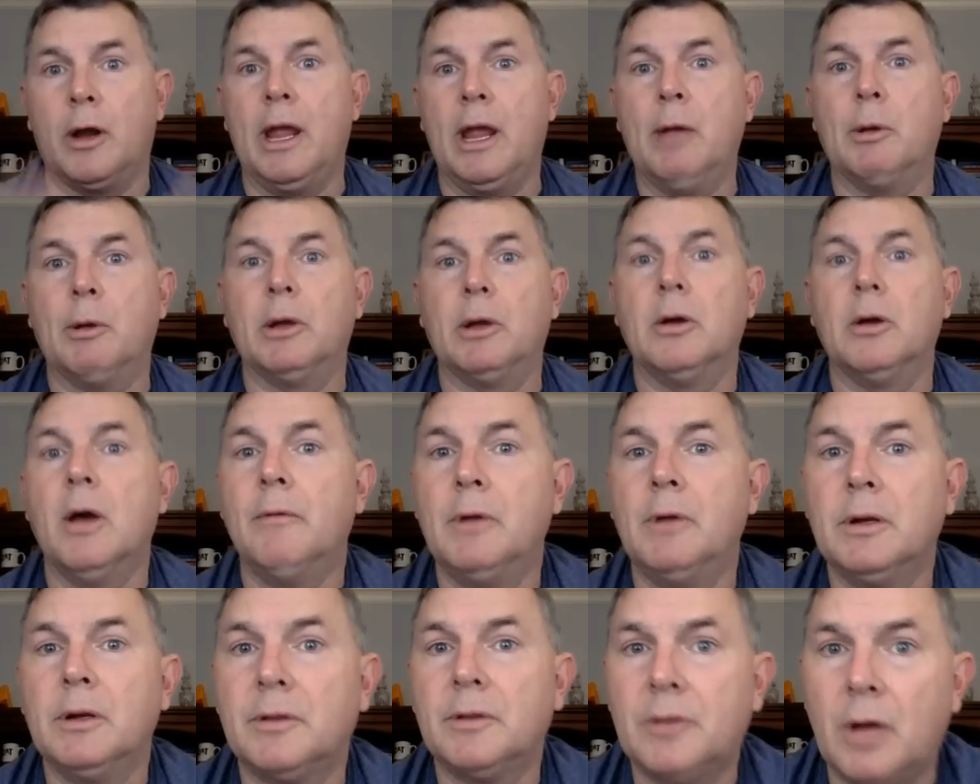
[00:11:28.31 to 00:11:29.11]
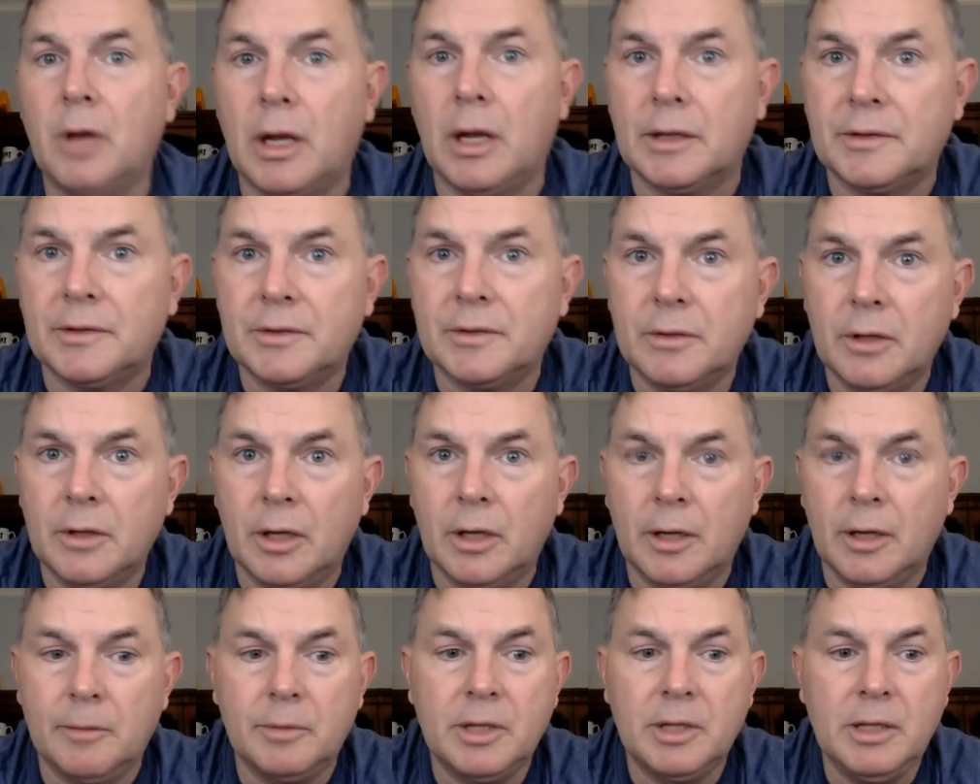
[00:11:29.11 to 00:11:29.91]
Anyway, love to your thoughts.
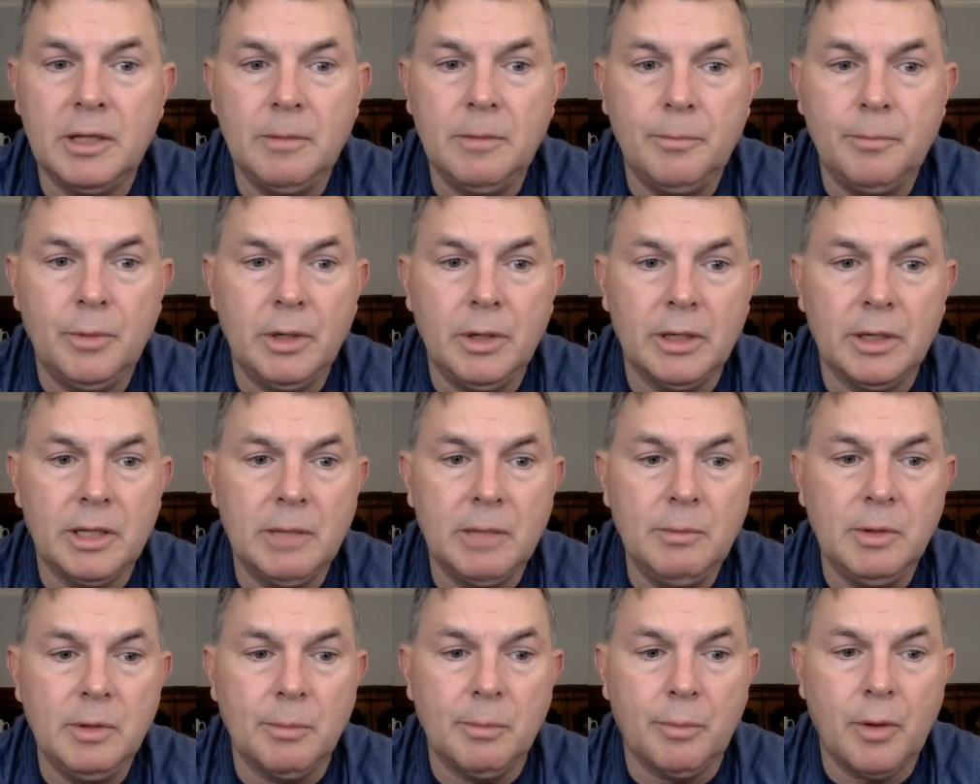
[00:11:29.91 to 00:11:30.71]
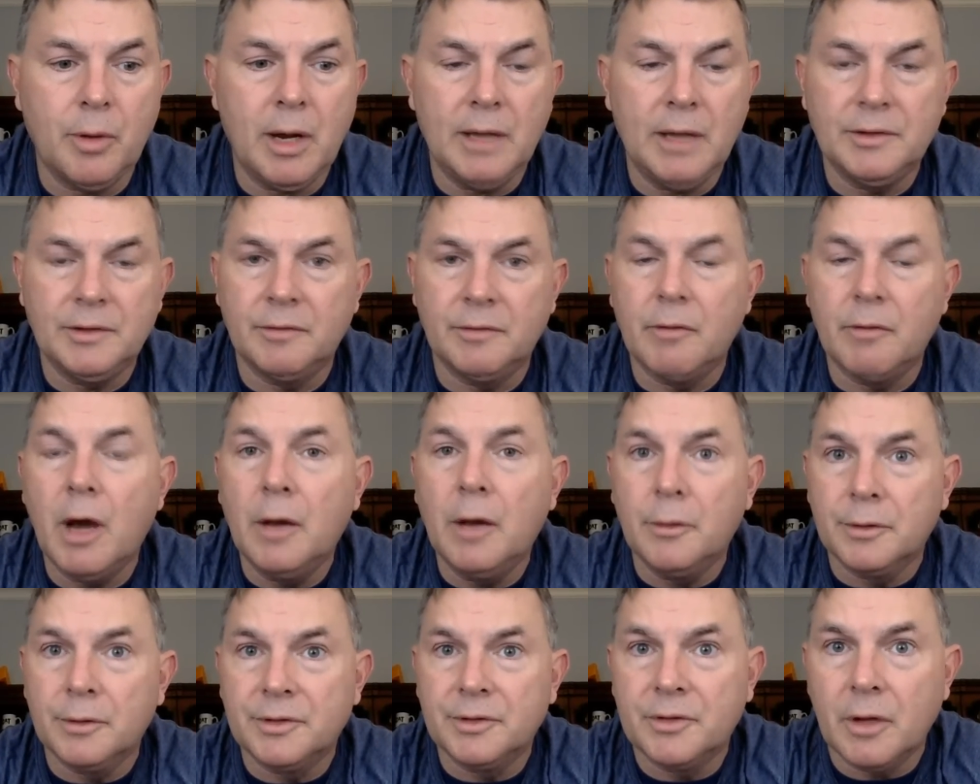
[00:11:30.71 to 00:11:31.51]
Uh, keep uh, keep me apprised of
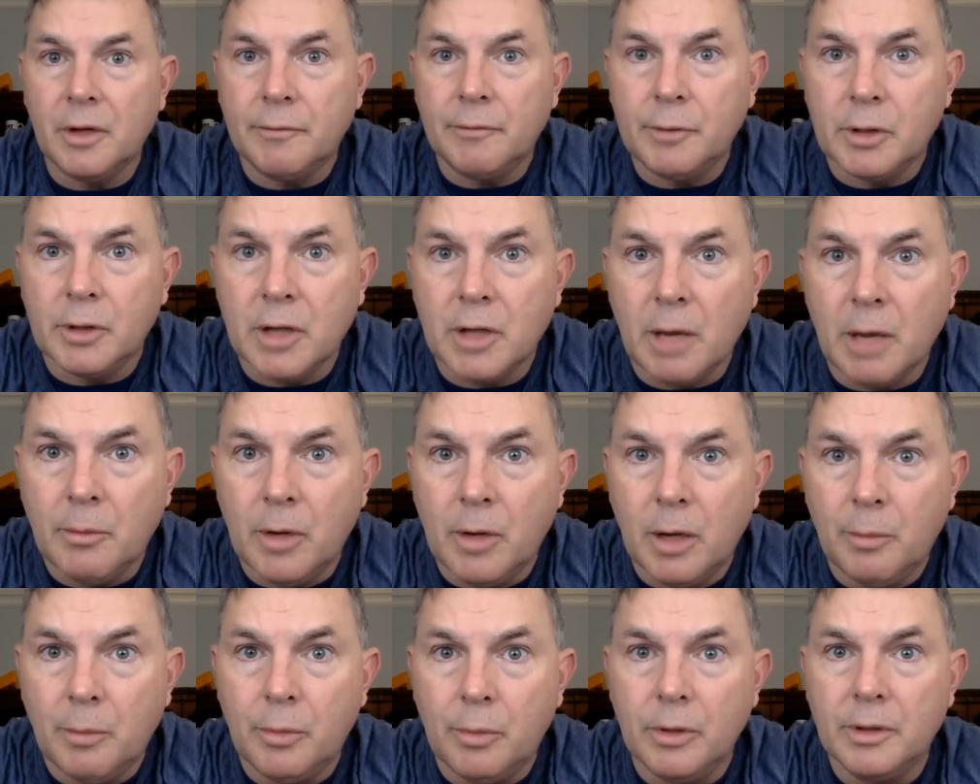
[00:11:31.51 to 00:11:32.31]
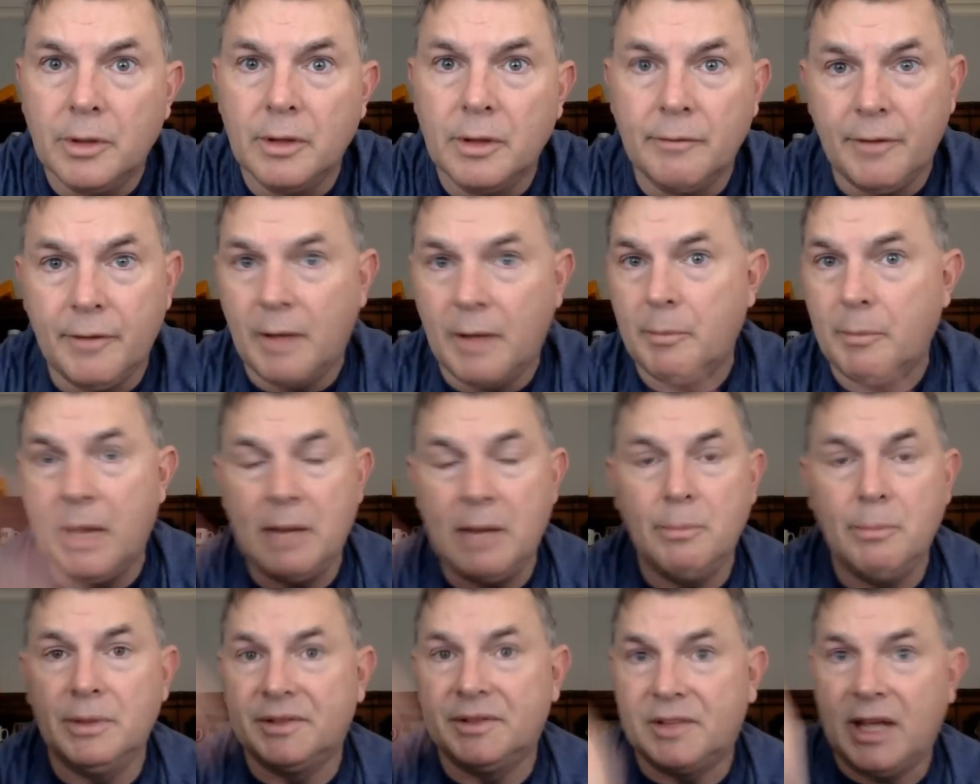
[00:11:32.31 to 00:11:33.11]
other stuff you're coming up with. And if I
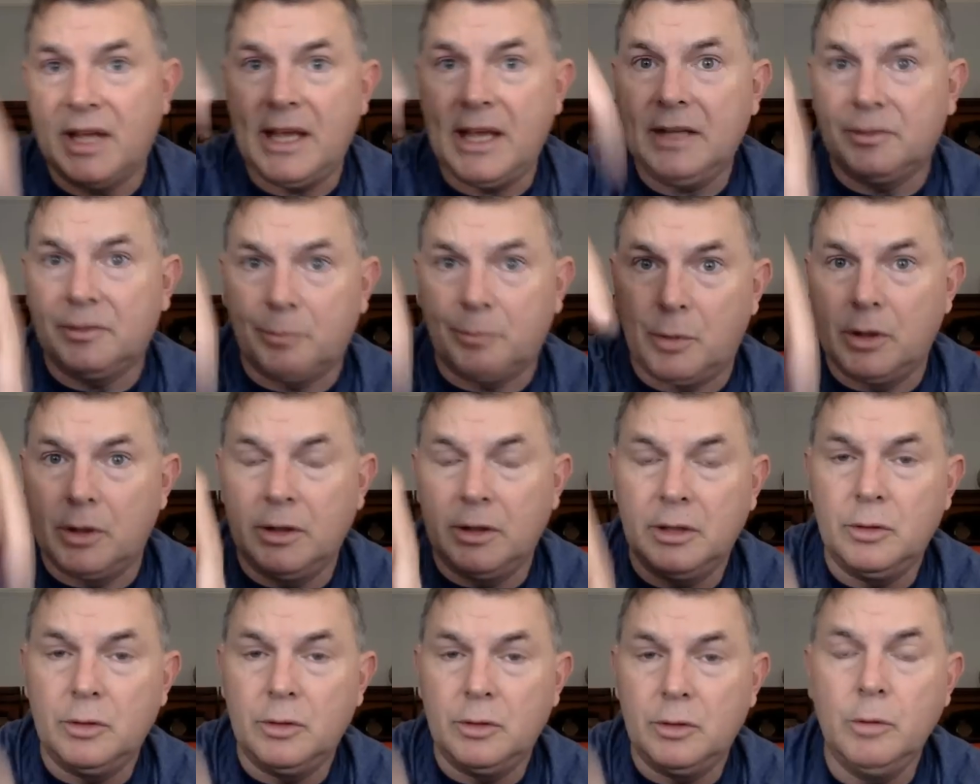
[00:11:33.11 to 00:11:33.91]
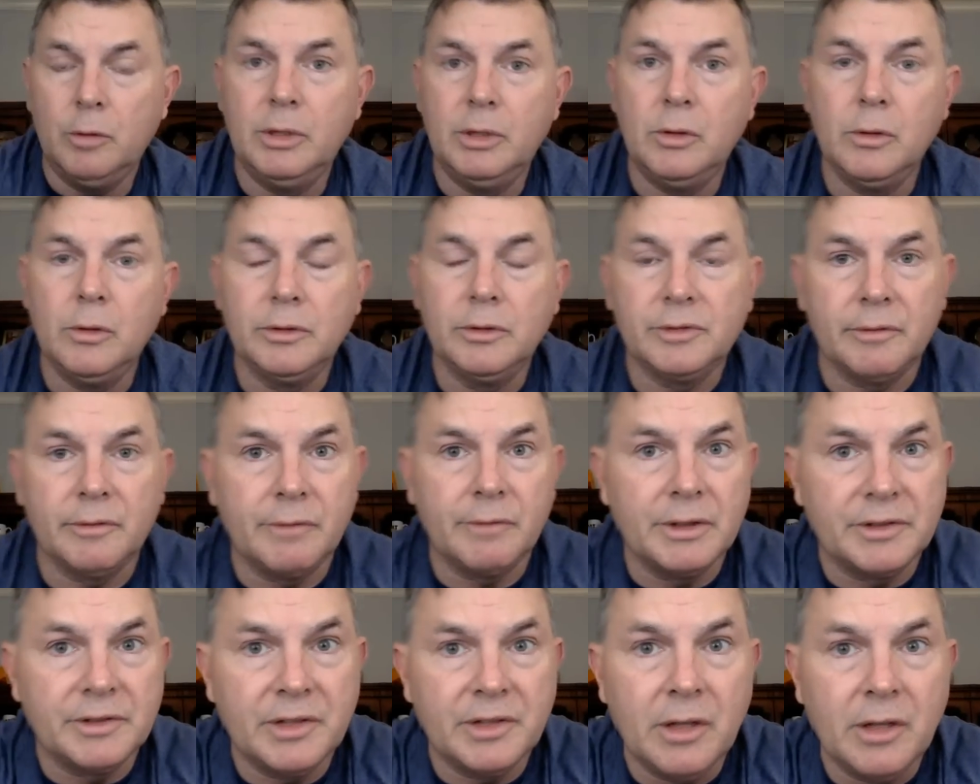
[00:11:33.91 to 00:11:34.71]
made mistakes, put in the doobie-dukes. If
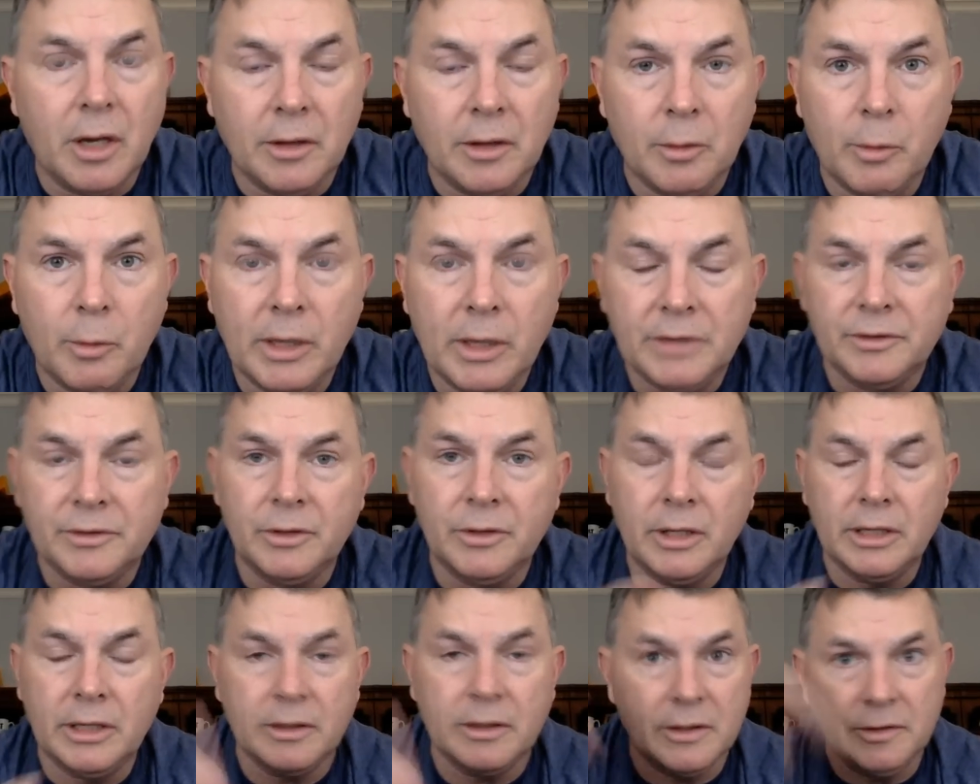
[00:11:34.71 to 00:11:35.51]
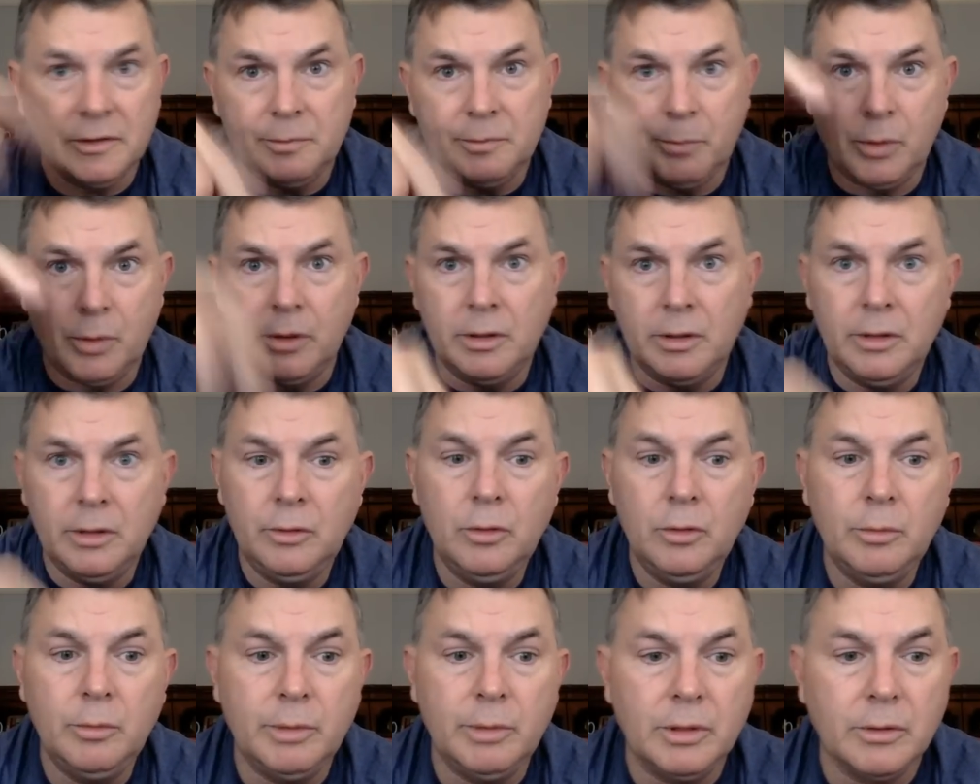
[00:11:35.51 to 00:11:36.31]
you see other ways to look at this, put in the
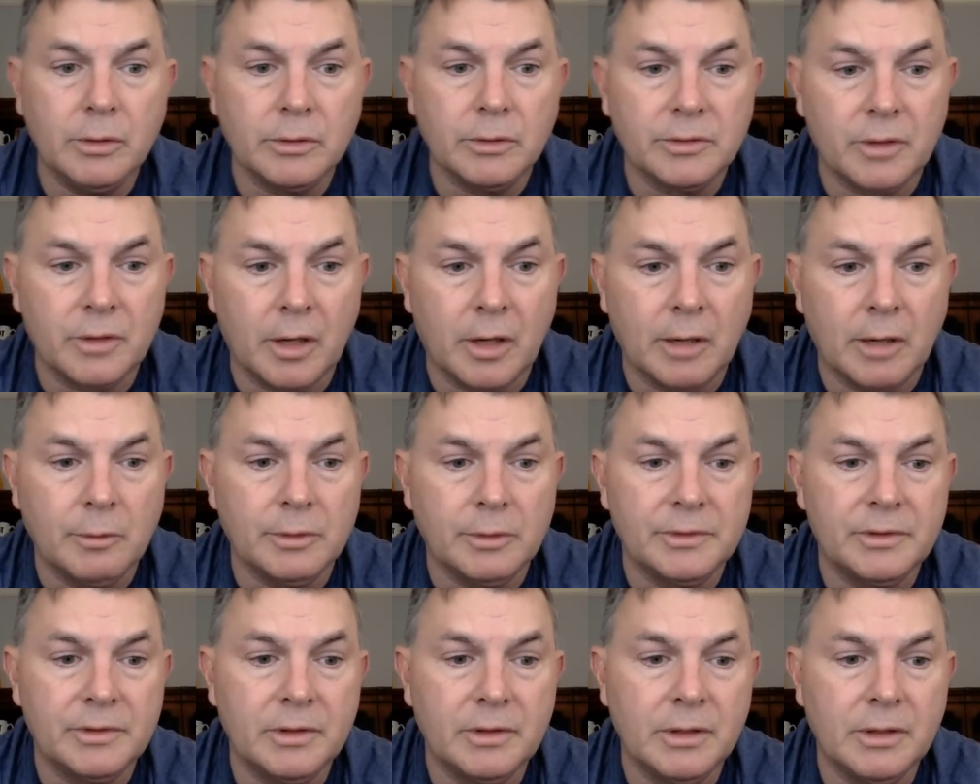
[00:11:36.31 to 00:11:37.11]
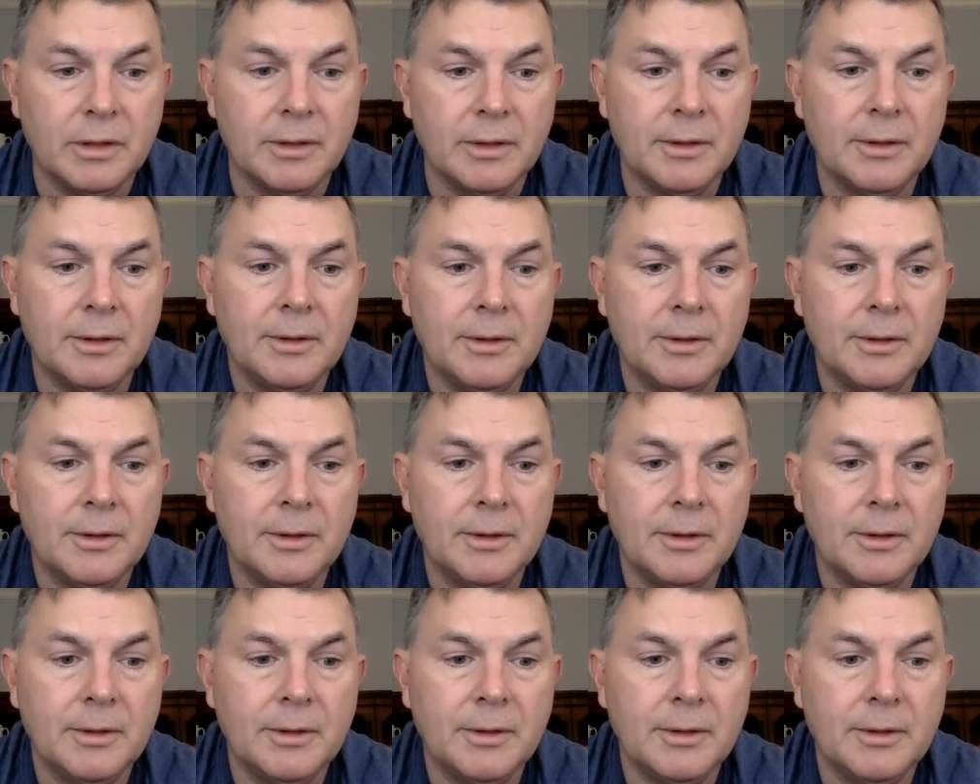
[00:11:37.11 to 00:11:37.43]
doobie-dukes. All right, we'll see you.